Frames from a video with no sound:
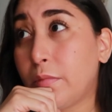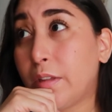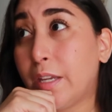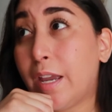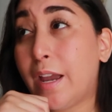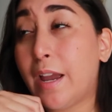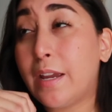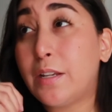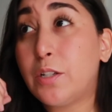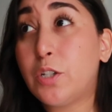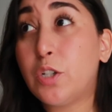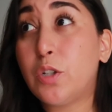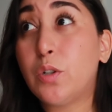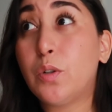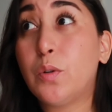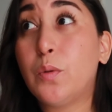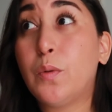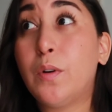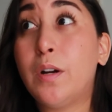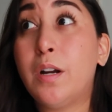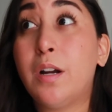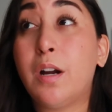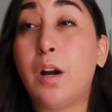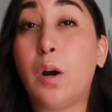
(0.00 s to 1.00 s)
I
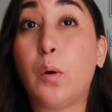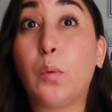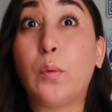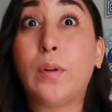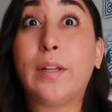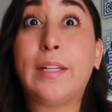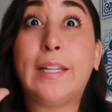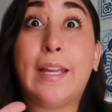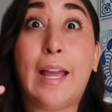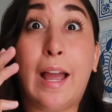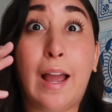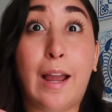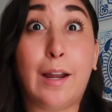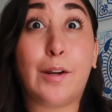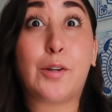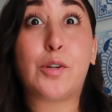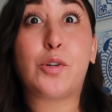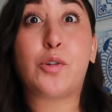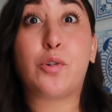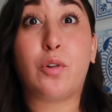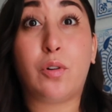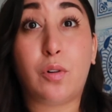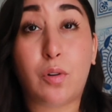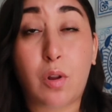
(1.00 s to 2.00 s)
do a really
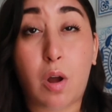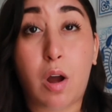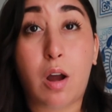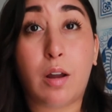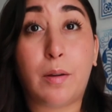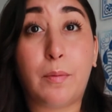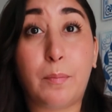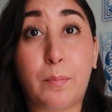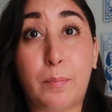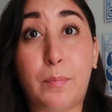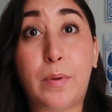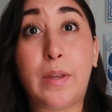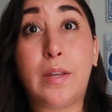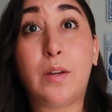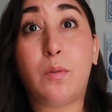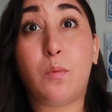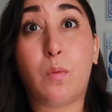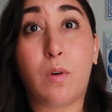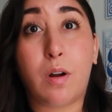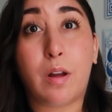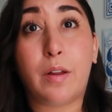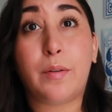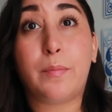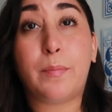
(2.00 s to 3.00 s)
extra long big
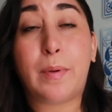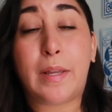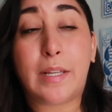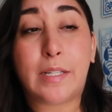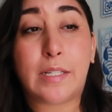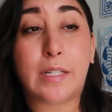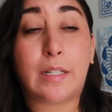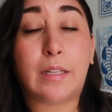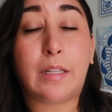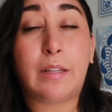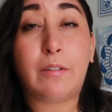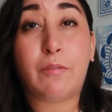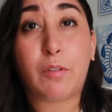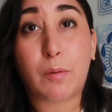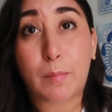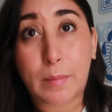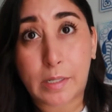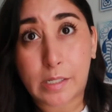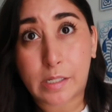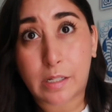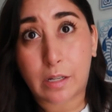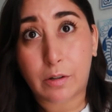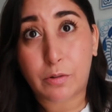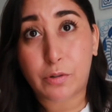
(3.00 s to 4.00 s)
one basically for
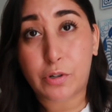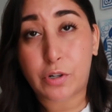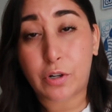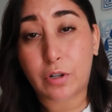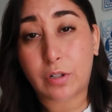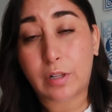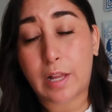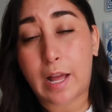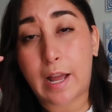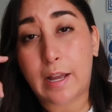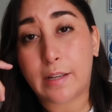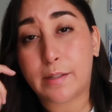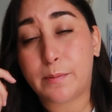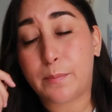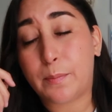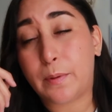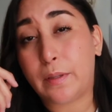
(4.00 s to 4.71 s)
my Skillshare class,